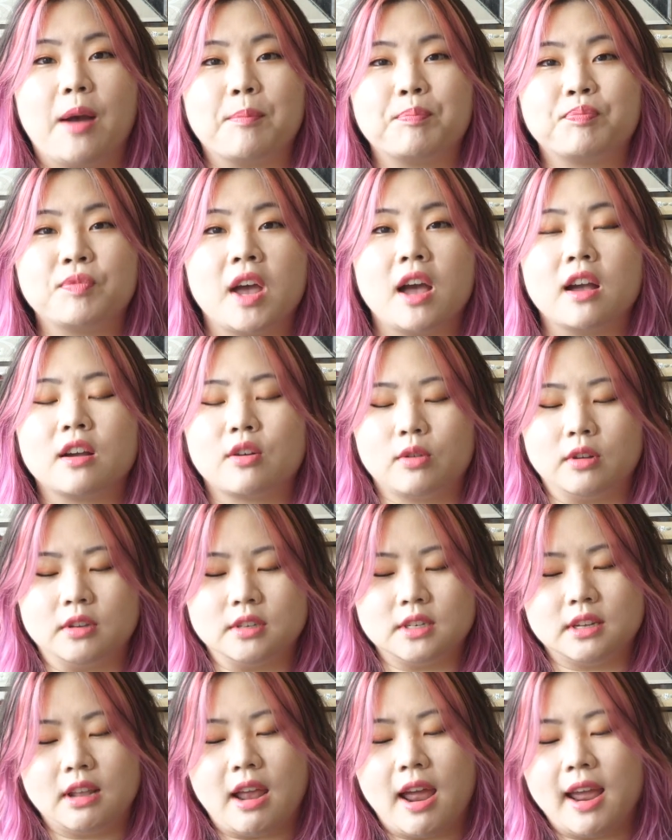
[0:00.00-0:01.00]
I'm not
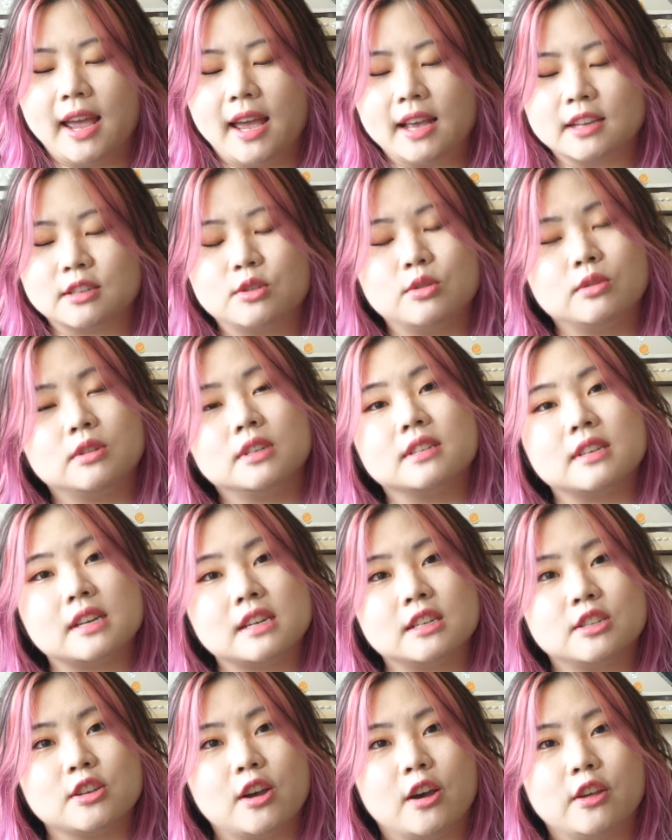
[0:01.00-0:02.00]
going to lie, as soon as
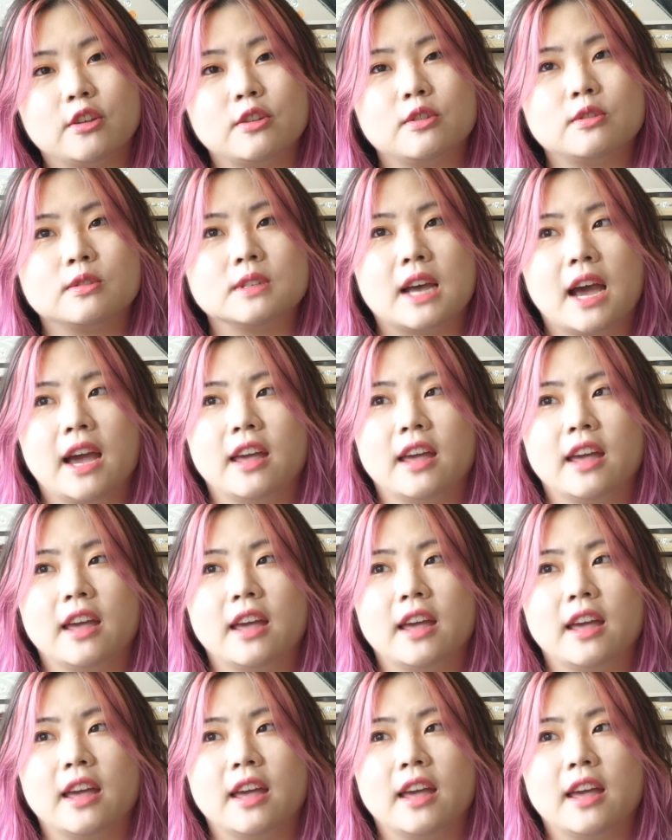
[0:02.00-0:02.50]
I saw those,